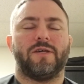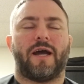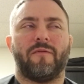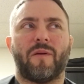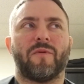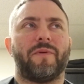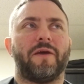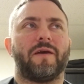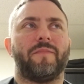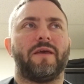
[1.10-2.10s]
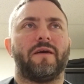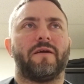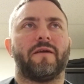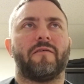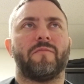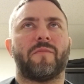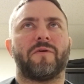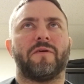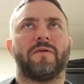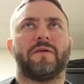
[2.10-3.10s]
I remember being a beginner and I
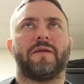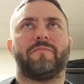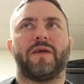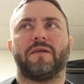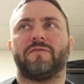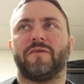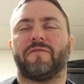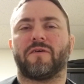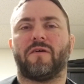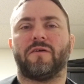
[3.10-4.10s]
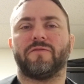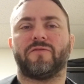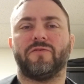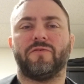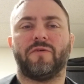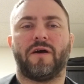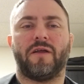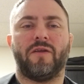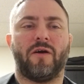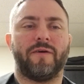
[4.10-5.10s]
remember it being difficult to
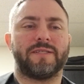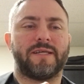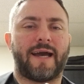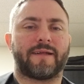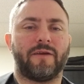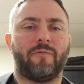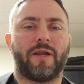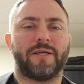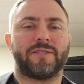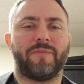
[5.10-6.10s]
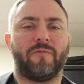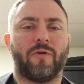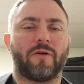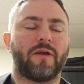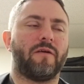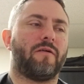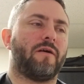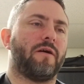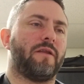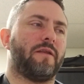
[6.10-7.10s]
uh, know exactly what I should be working
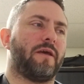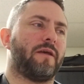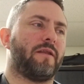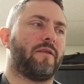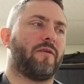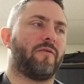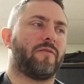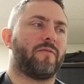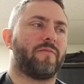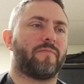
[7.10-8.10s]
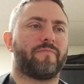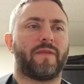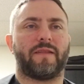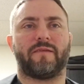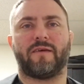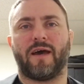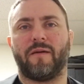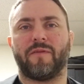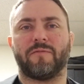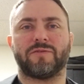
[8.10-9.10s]
on and, and you know at the
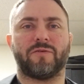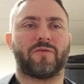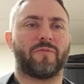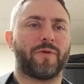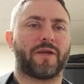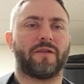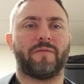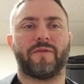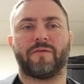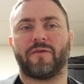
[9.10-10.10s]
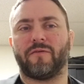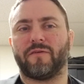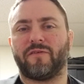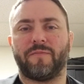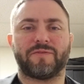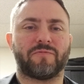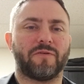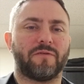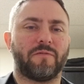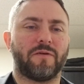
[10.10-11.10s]
time there was no curriculum there you know the tips
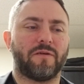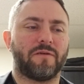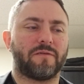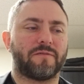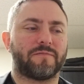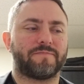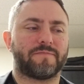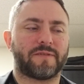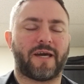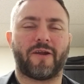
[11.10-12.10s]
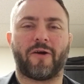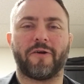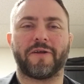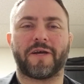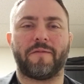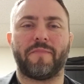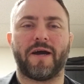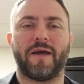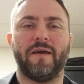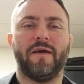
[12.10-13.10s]
were, were kind of hard to come
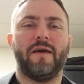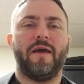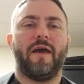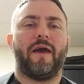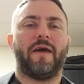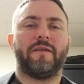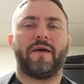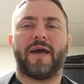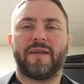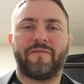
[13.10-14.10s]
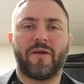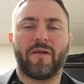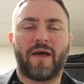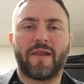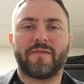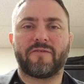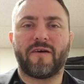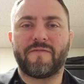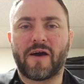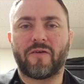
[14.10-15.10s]
by and I had to figure a lot of
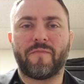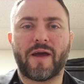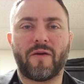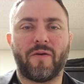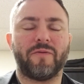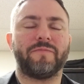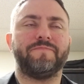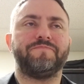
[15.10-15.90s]
stuff out on my own.